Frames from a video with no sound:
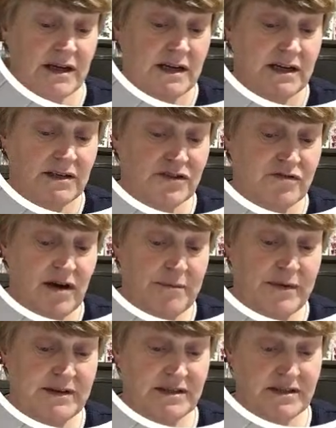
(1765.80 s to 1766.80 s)
little scrap
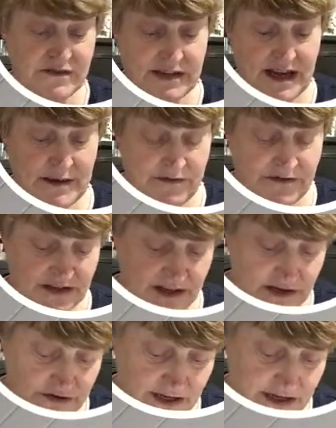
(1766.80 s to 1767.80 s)
pieces of tape I've
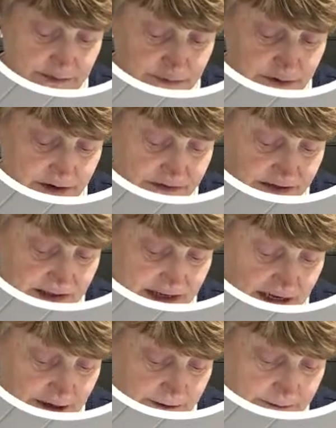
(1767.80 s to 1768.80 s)
stuck on here
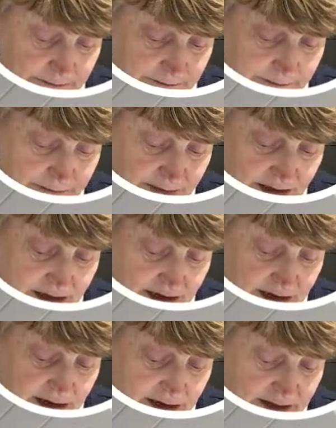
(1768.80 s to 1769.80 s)
previously.
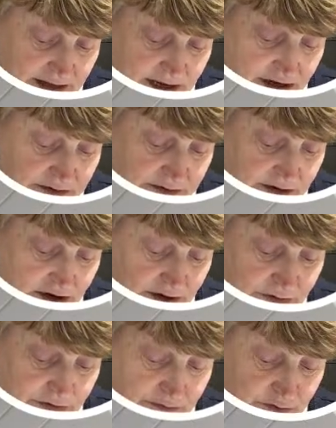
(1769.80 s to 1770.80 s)
They can go
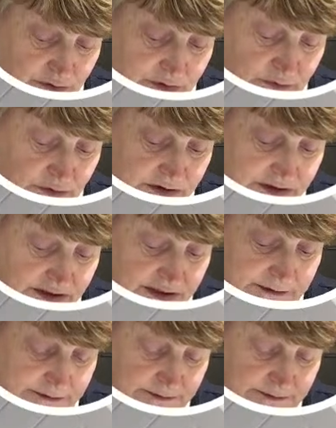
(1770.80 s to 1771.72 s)
through more than once.